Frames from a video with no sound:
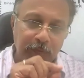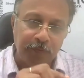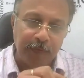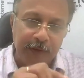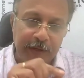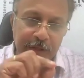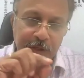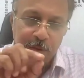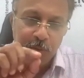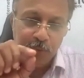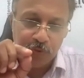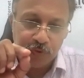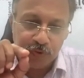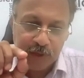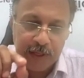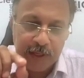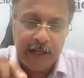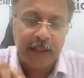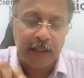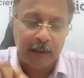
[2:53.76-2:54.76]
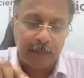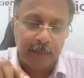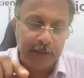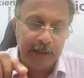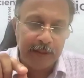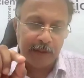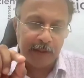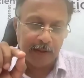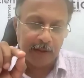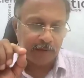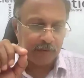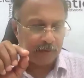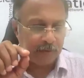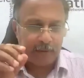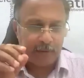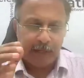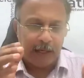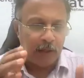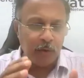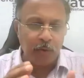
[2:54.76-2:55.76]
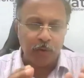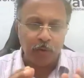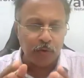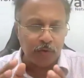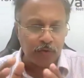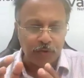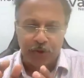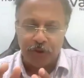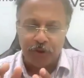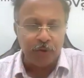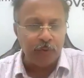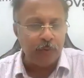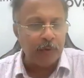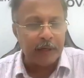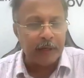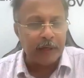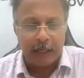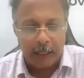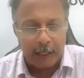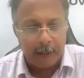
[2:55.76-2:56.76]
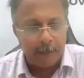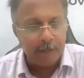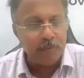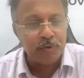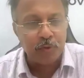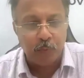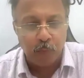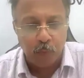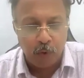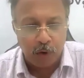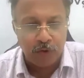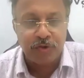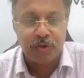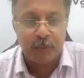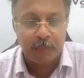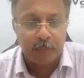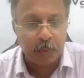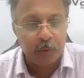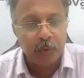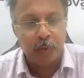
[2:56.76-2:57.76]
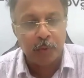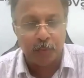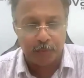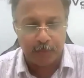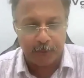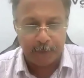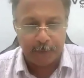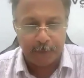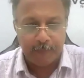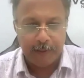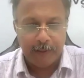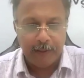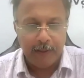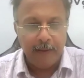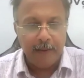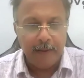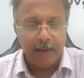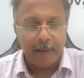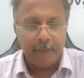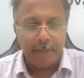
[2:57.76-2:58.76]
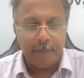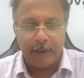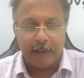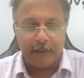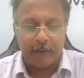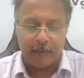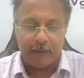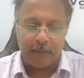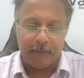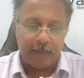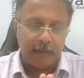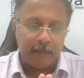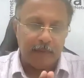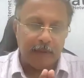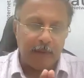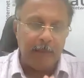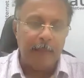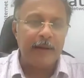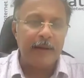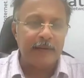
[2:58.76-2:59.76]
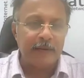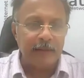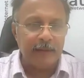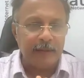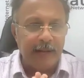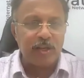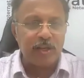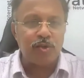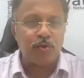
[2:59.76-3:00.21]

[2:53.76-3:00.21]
when you send a communication that goes into your club's WhatsApp group, but imagine